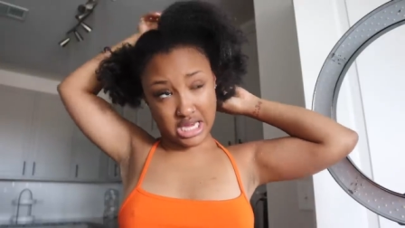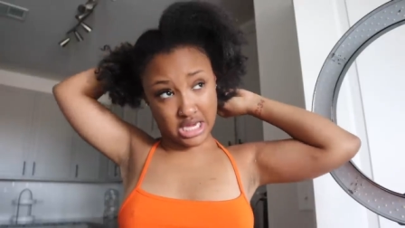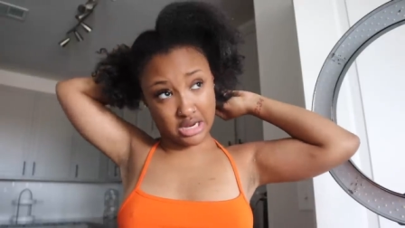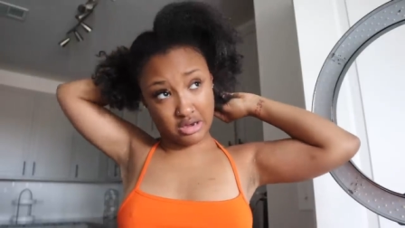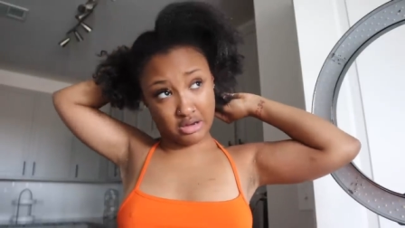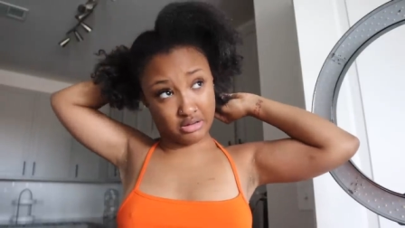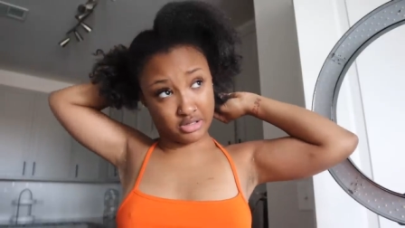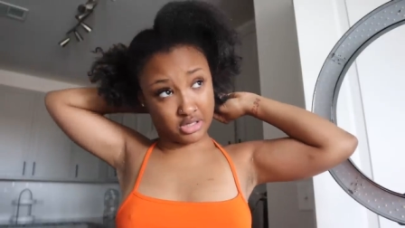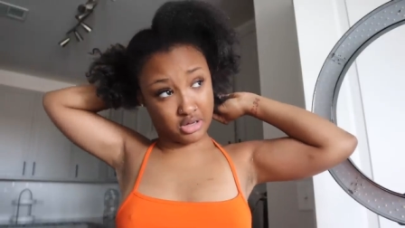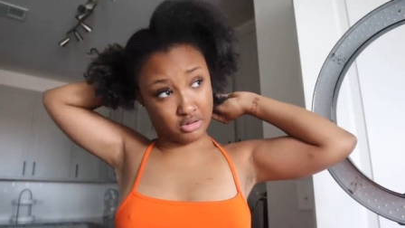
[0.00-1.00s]
at all.
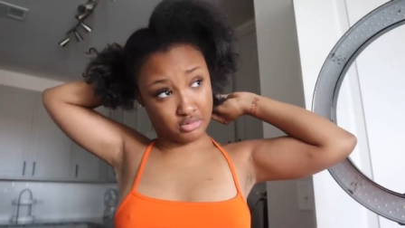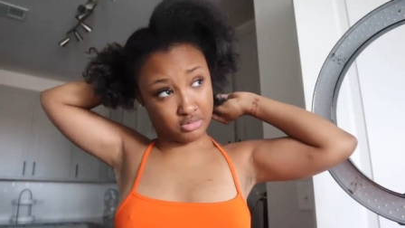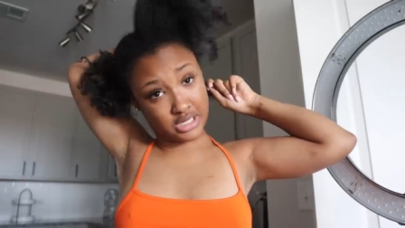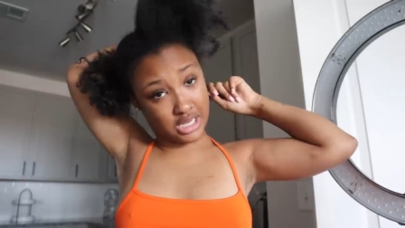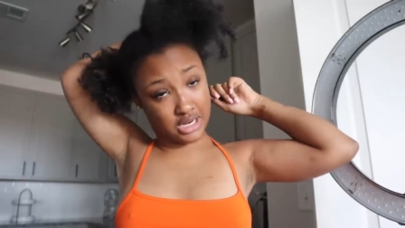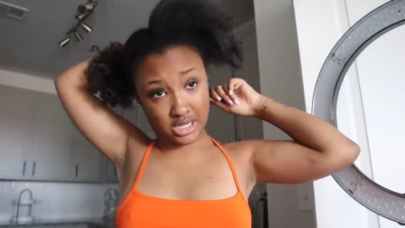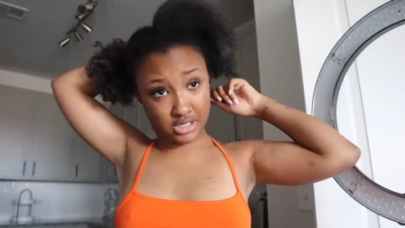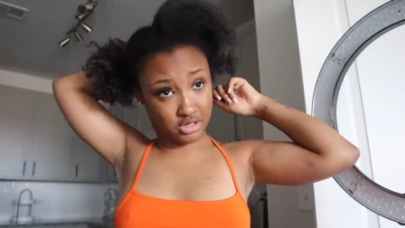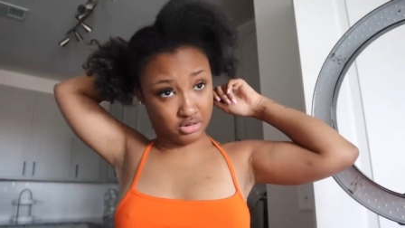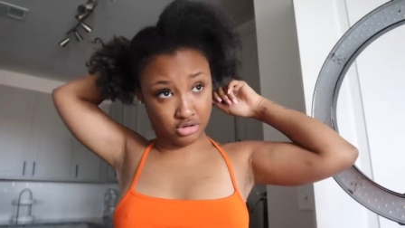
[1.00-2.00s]
So, because I dang
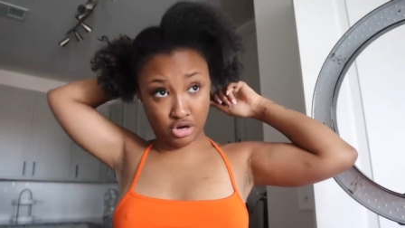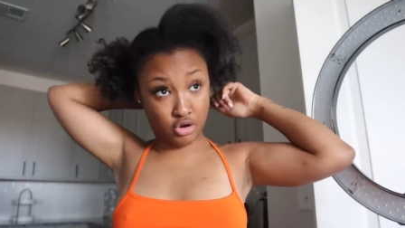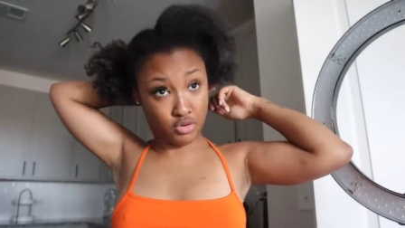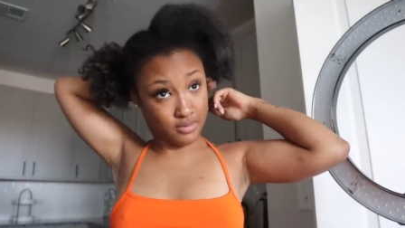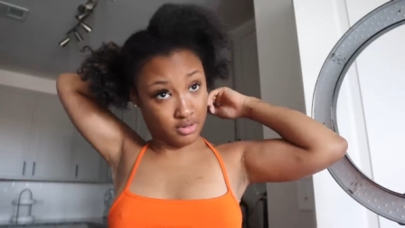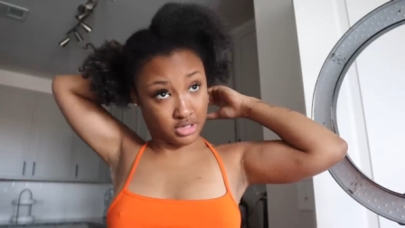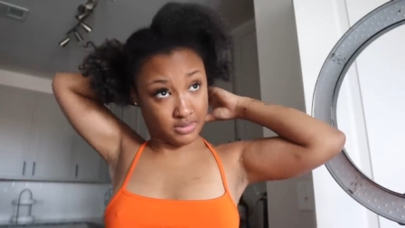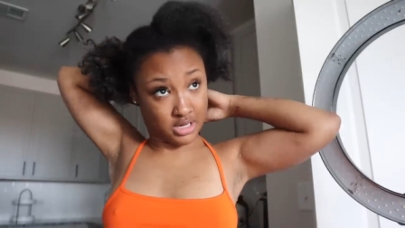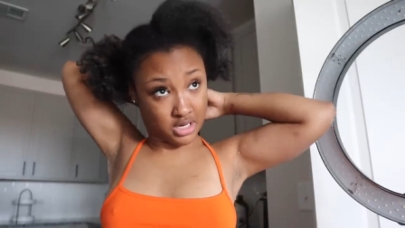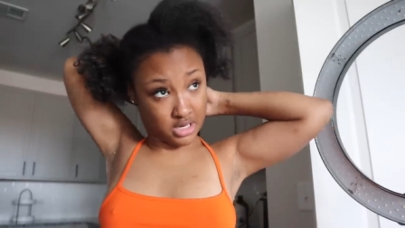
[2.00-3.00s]
sure don't want to blow dry
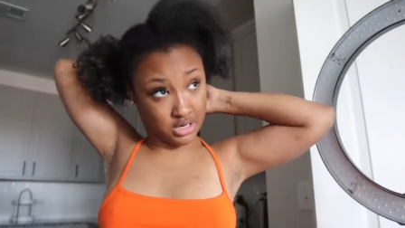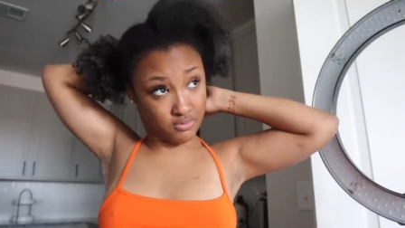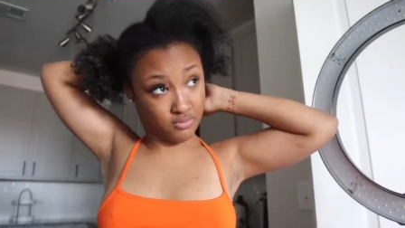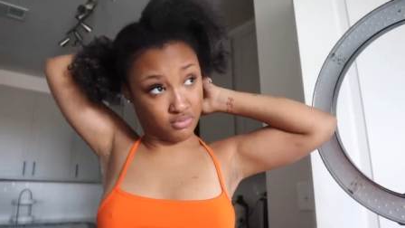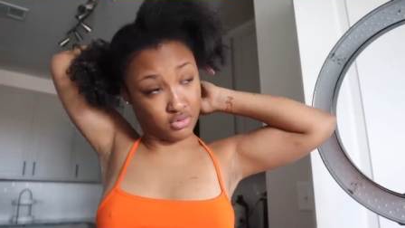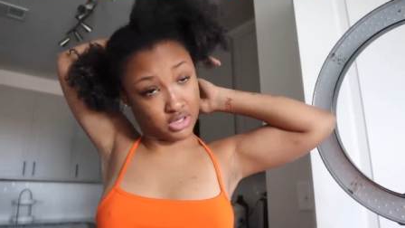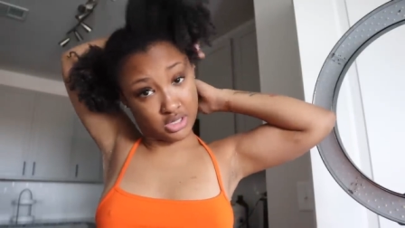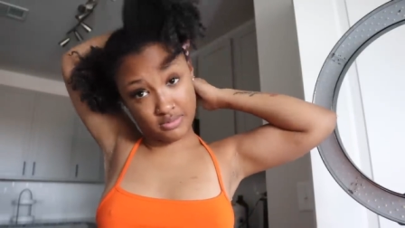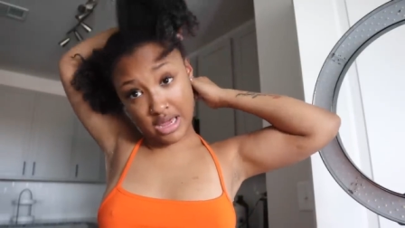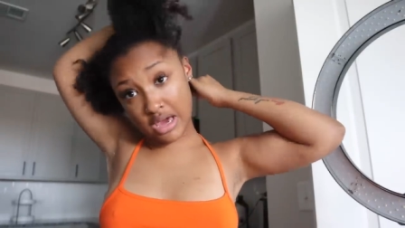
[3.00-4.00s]
my hair, and I
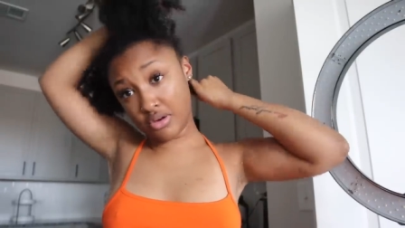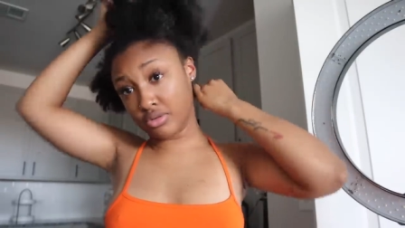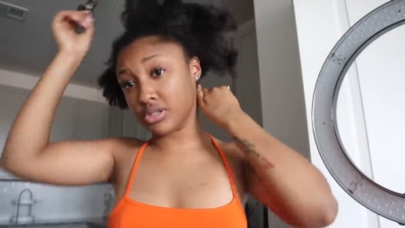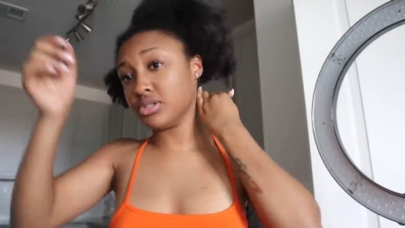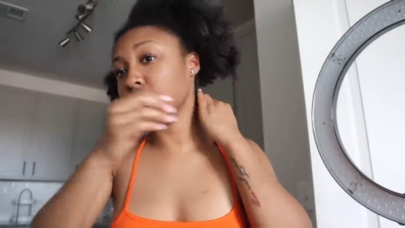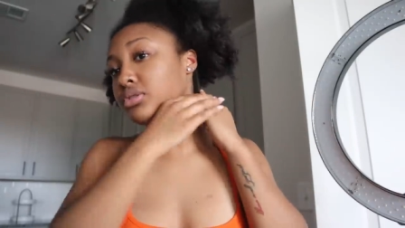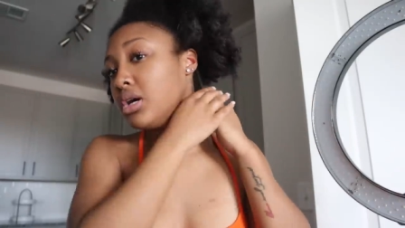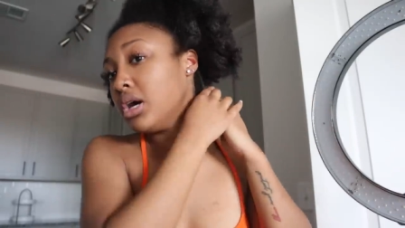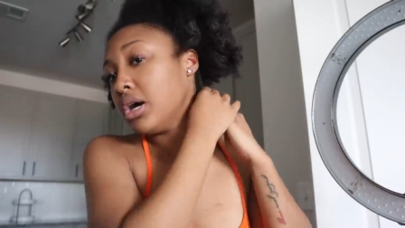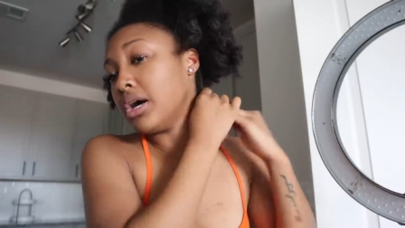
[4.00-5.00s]
really am not going to.
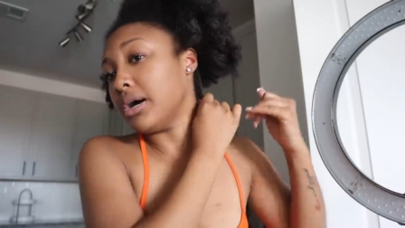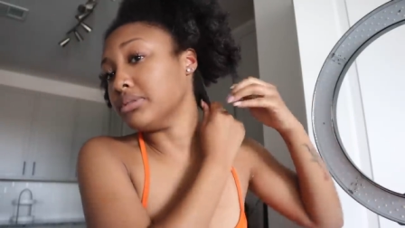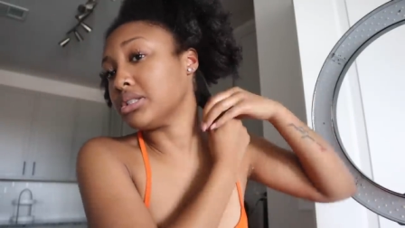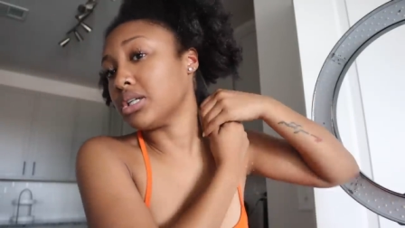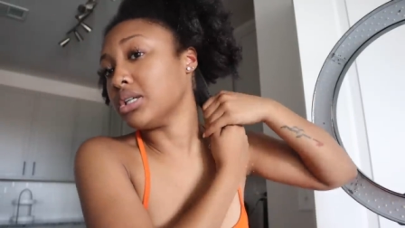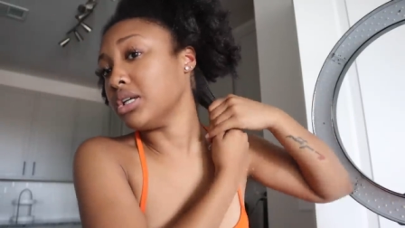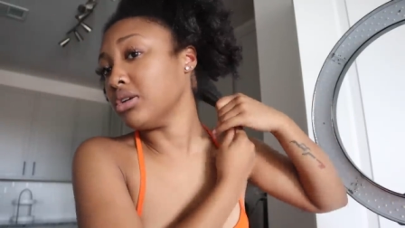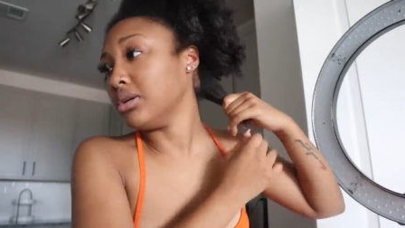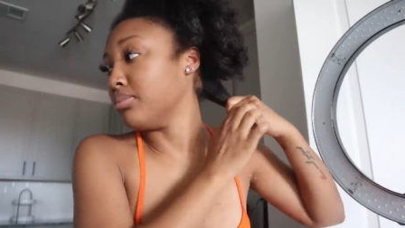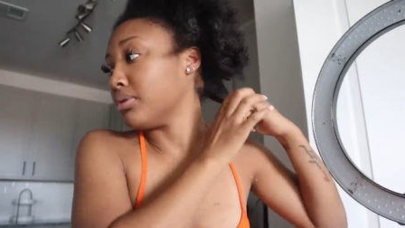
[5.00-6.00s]
I'm just going to
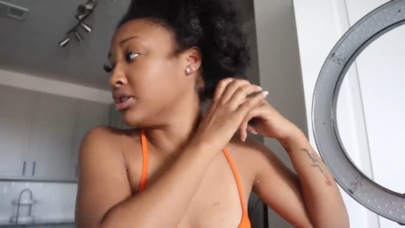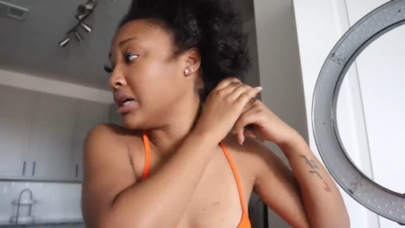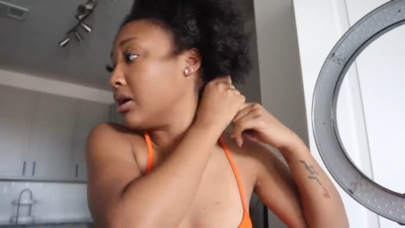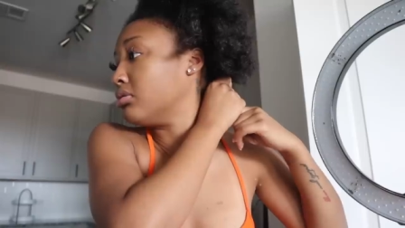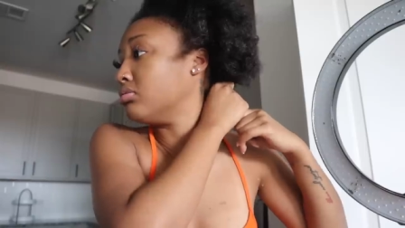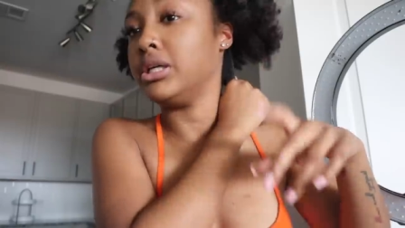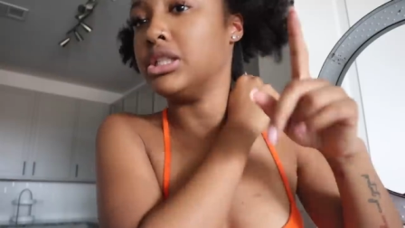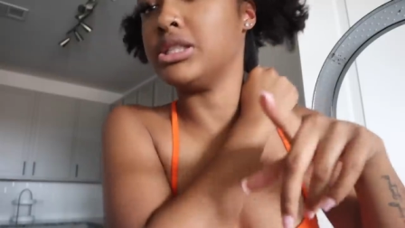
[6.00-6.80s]
literally brush out each